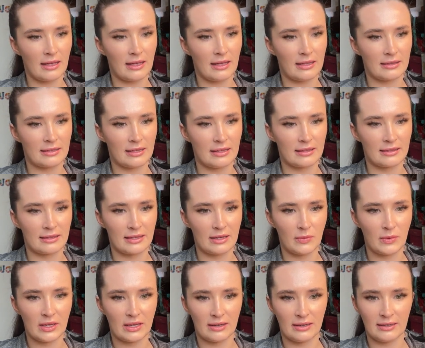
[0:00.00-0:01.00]
and then there
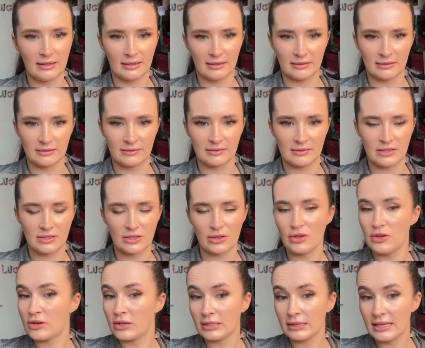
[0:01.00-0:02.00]
we are. So
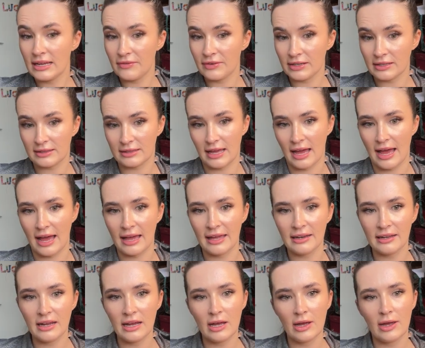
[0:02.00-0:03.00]
you could leave it at that,
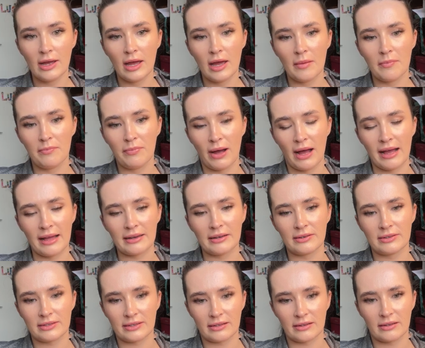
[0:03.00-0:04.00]

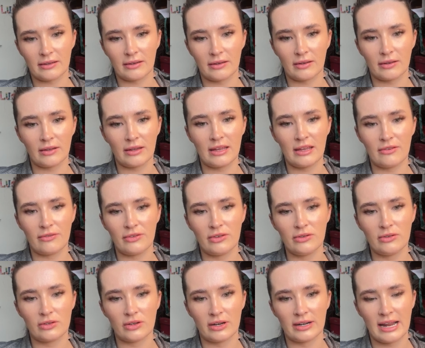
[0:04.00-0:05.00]
but if you
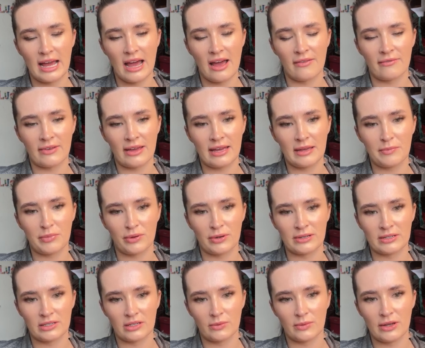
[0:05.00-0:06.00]
don't have a
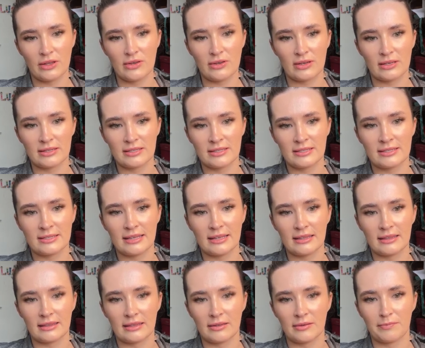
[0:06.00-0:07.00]
printer where you can
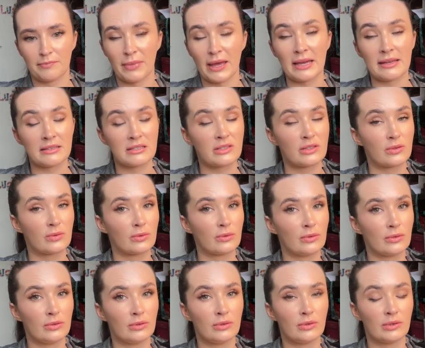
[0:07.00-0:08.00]
sit the base
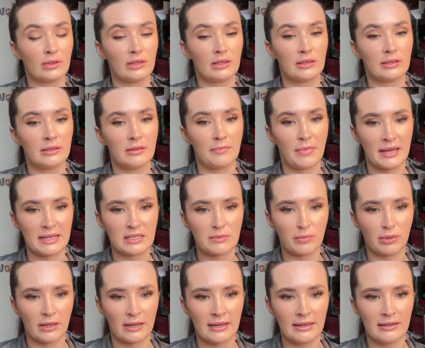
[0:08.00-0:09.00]
through the base
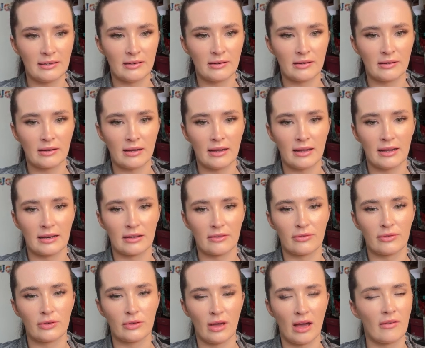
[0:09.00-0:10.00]
plate, and if
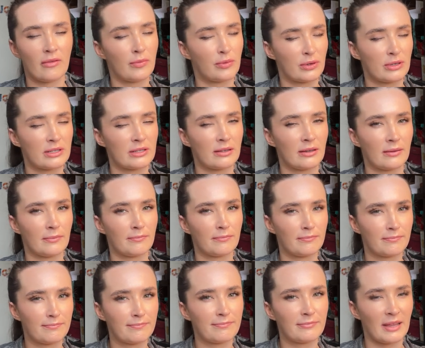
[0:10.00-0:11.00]
you have a printer
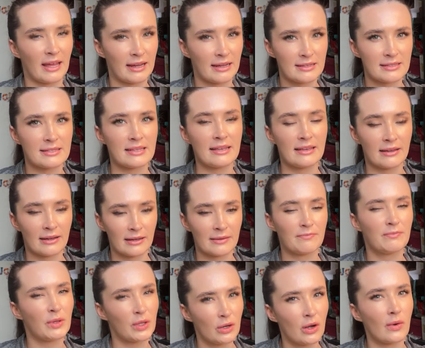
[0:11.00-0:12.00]
like a Seiga,
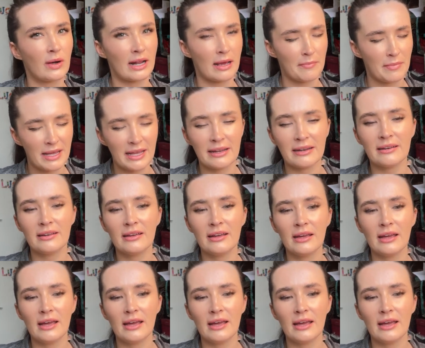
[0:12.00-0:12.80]
you know what I mean,